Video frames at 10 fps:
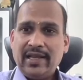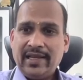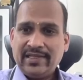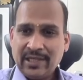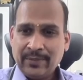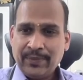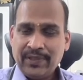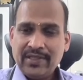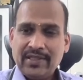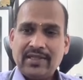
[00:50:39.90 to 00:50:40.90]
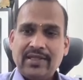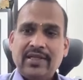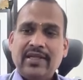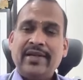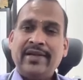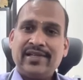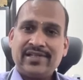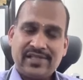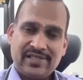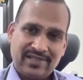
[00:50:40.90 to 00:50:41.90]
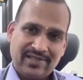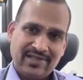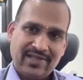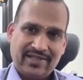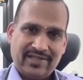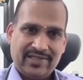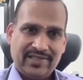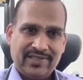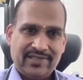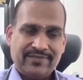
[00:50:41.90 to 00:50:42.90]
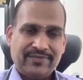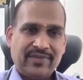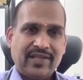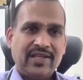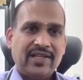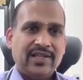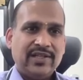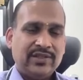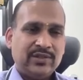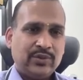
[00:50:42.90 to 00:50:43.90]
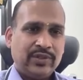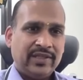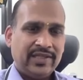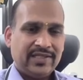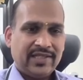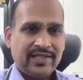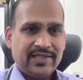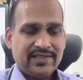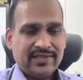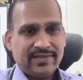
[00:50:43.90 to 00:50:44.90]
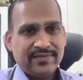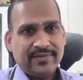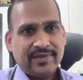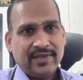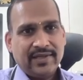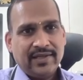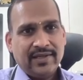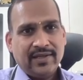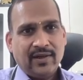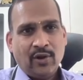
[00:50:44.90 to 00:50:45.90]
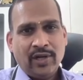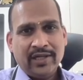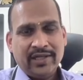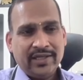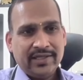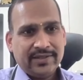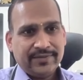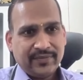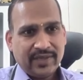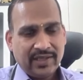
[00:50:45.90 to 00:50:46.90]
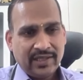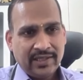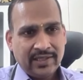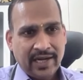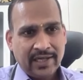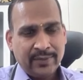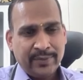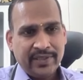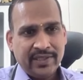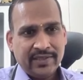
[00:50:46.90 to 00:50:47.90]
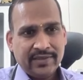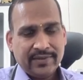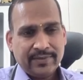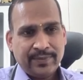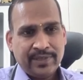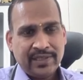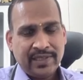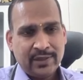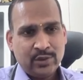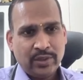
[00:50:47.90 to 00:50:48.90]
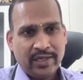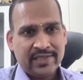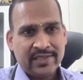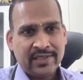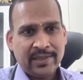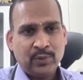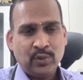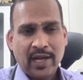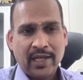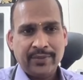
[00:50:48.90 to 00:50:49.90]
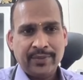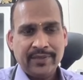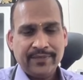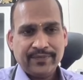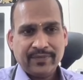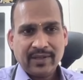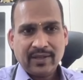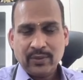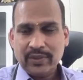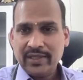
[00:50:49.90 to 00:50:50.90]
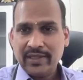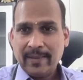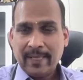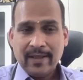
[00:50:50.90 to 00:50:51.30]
Example, interstitial lung disease. So in this case, all are correct. Then tidal breathing, patient has to exhale up to RV. Okay.